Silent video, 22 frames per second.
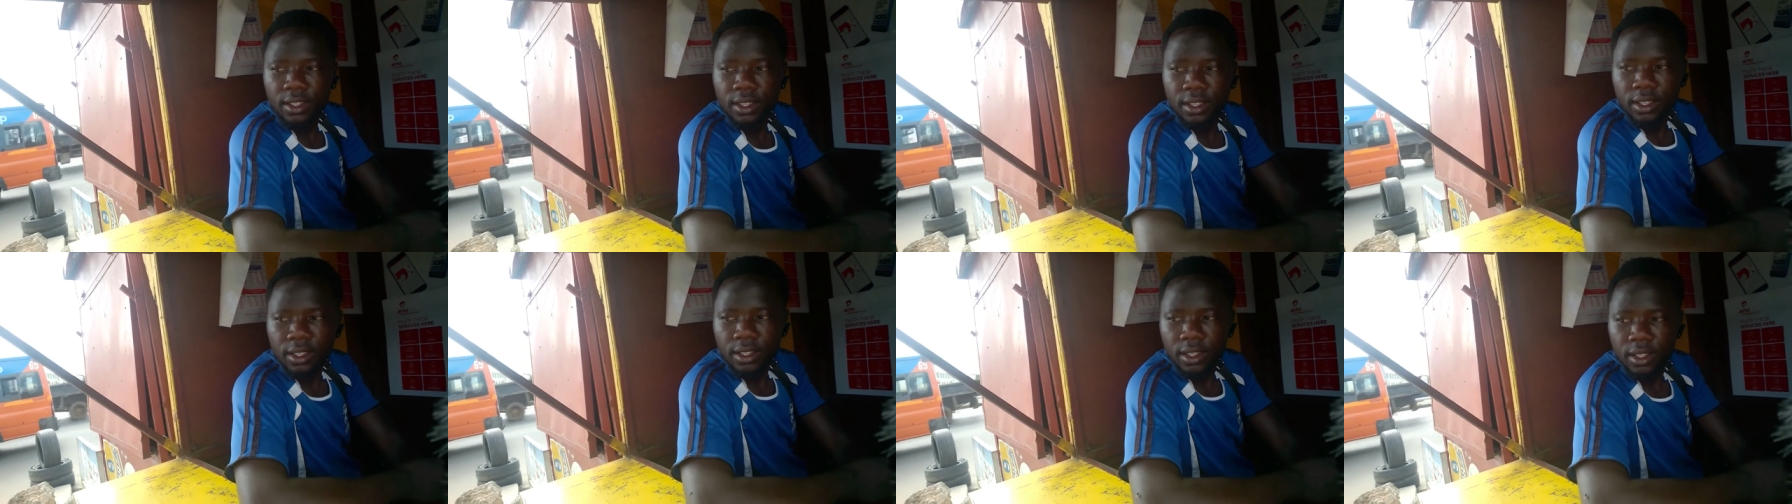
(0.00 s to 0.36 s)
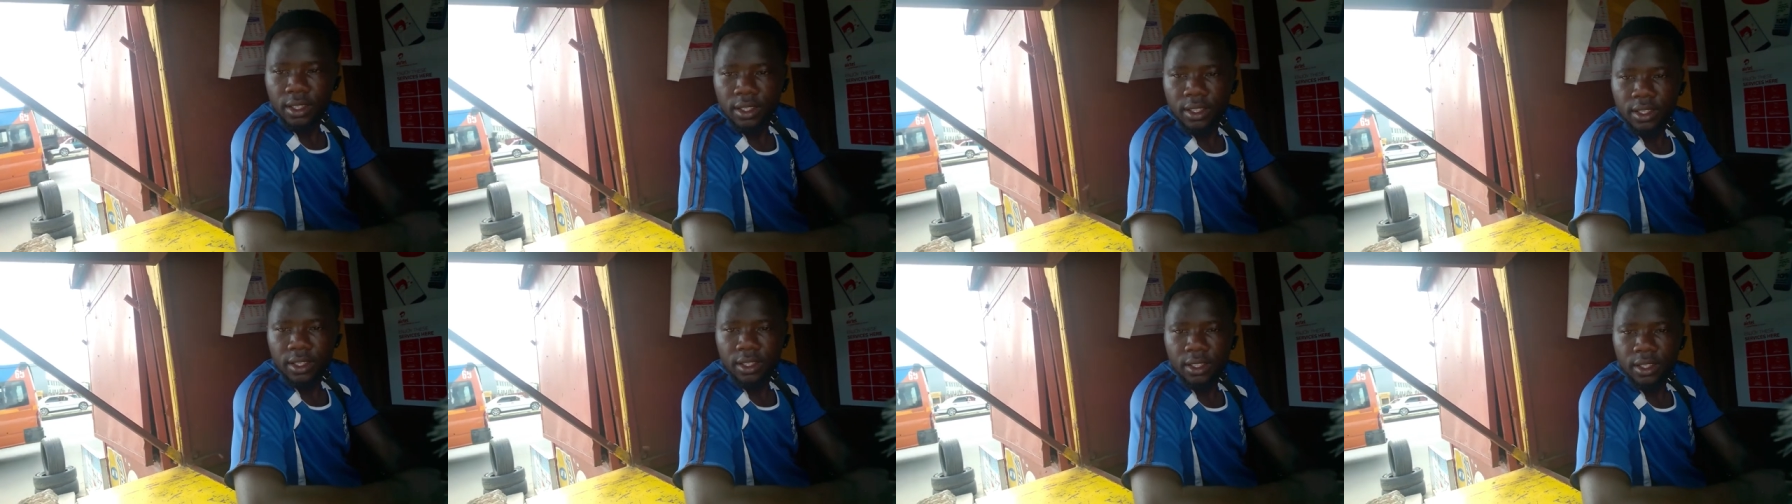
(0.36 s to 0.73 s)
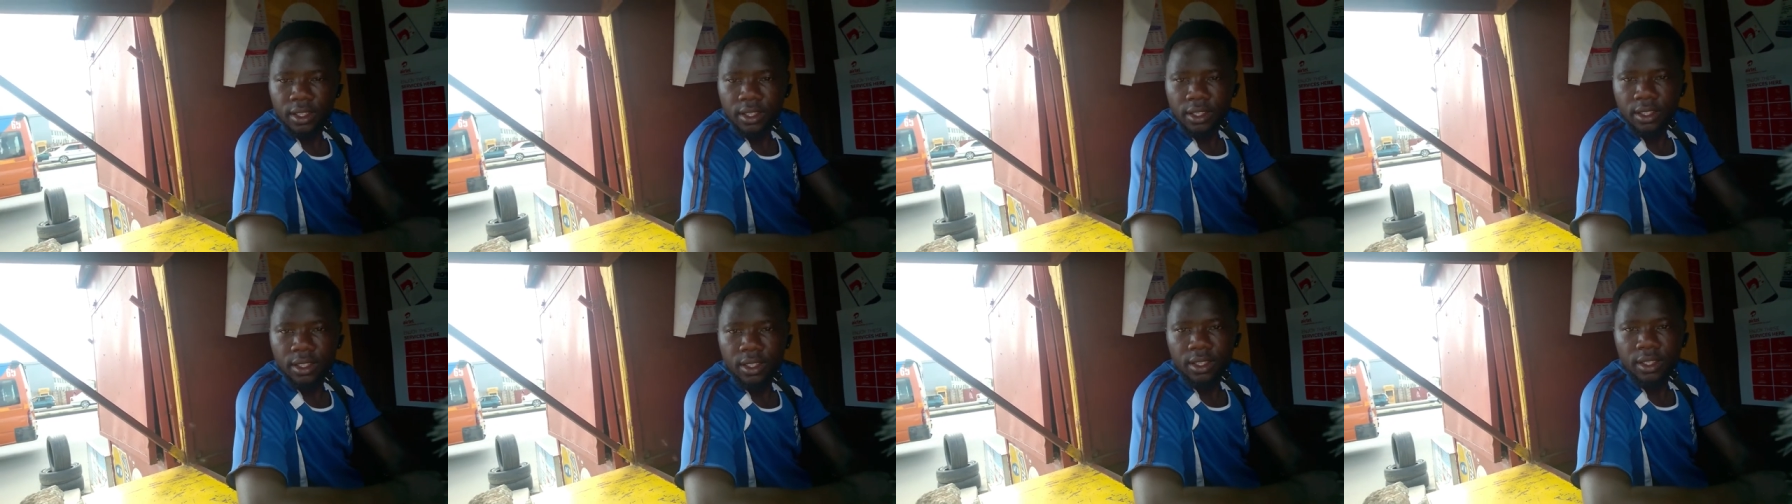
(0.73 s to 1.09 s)
on YouTube,
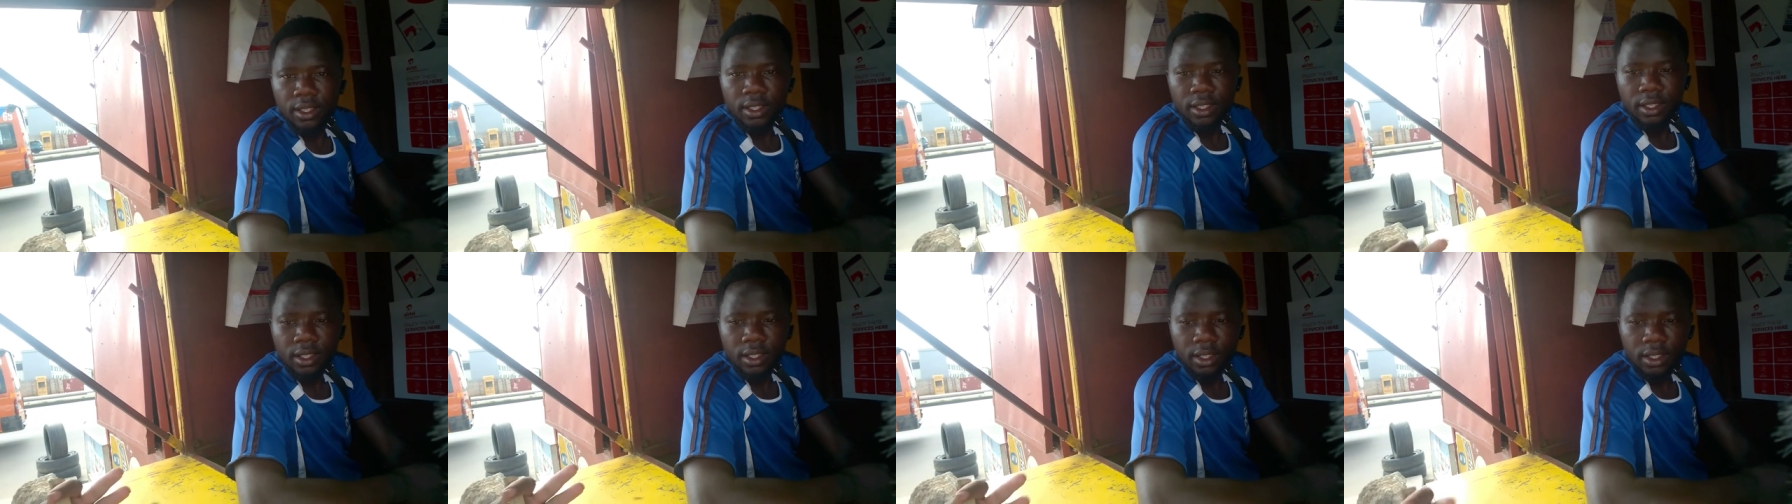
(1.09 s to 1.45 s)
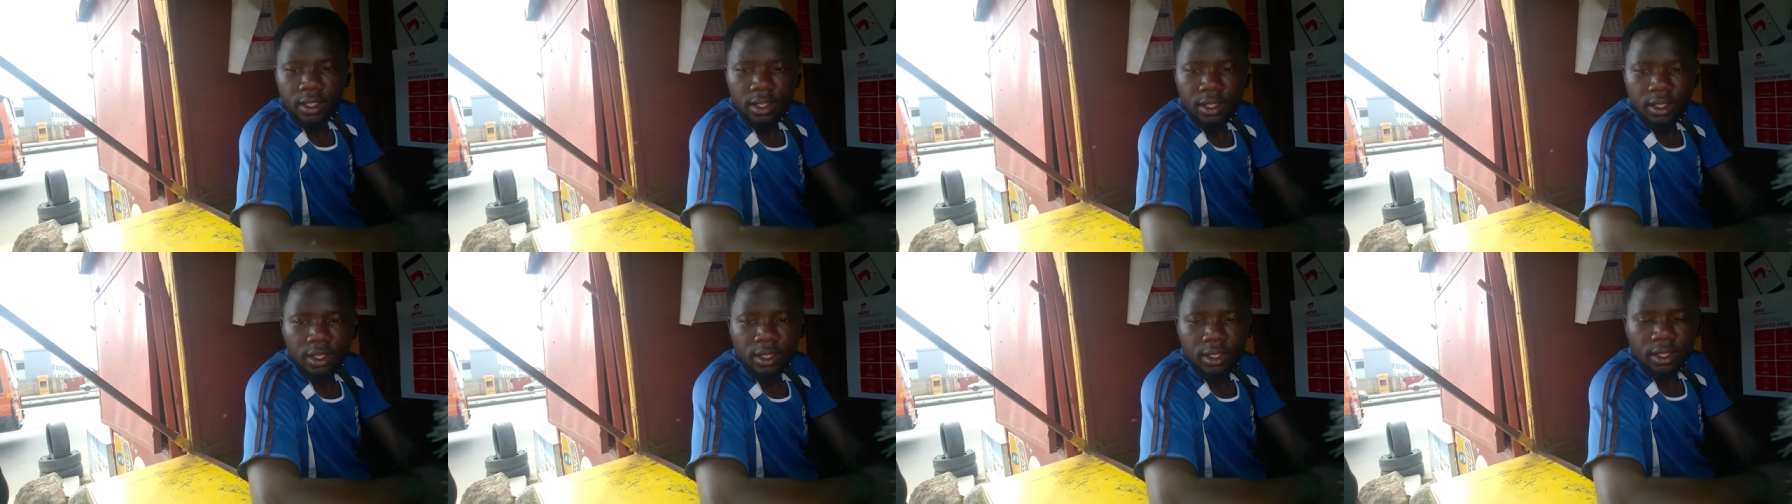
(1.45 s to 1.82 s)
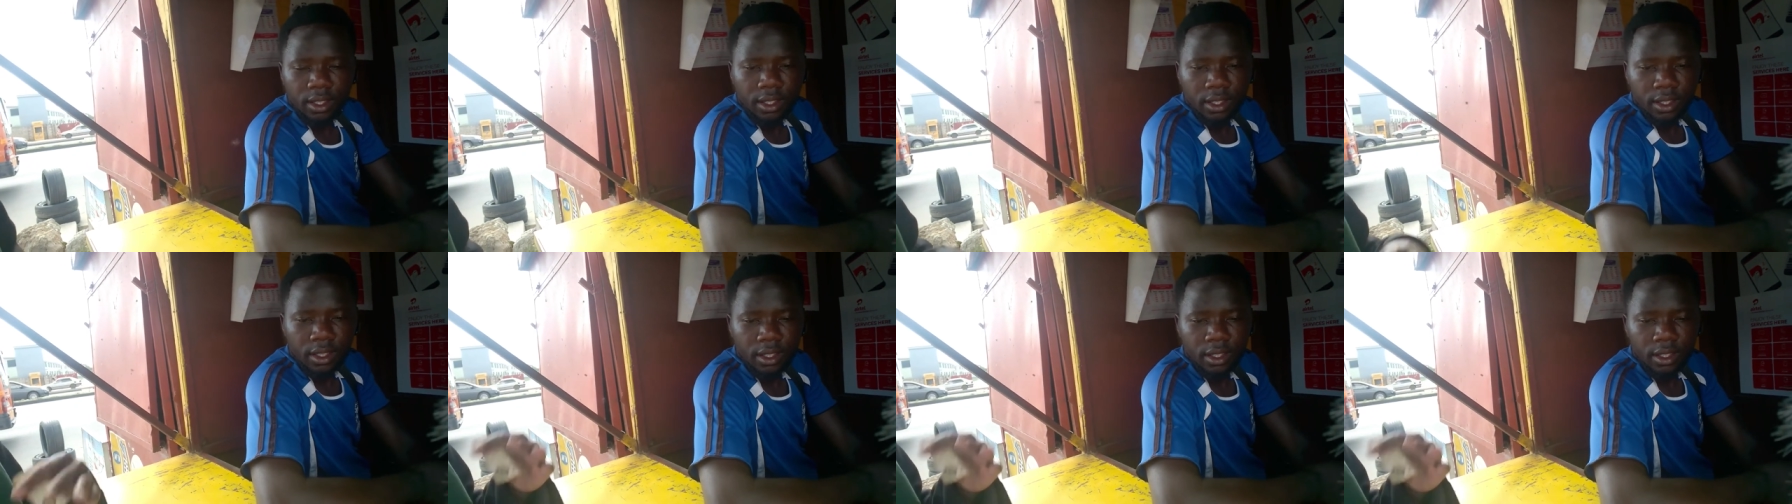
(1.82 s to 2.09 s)
you're going to find Tambo Travel.